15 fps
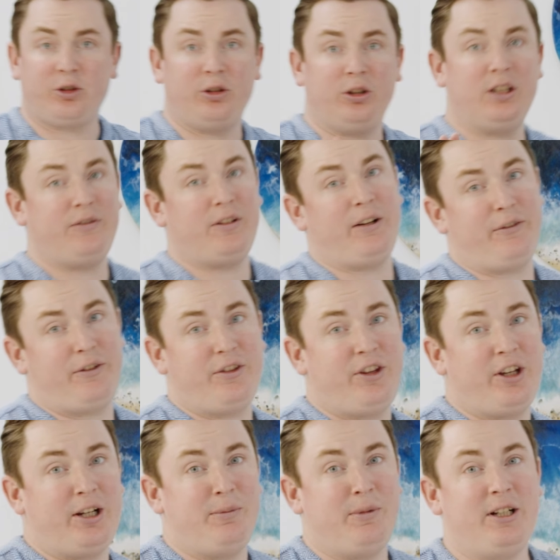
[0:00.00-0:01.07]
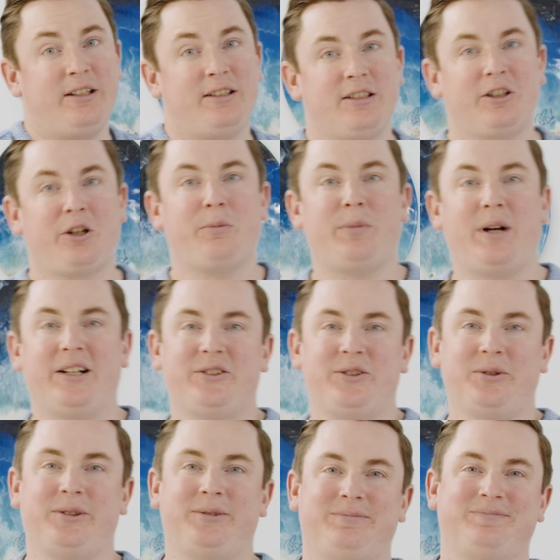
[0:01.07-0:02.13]
going to leave that for 30 minutes and come back
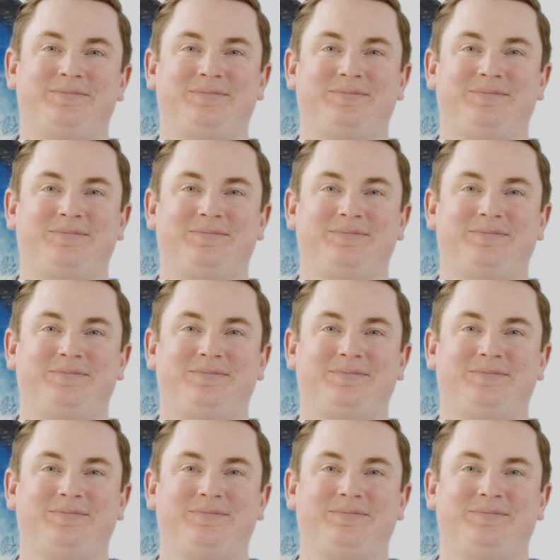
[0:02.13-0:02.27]
to it.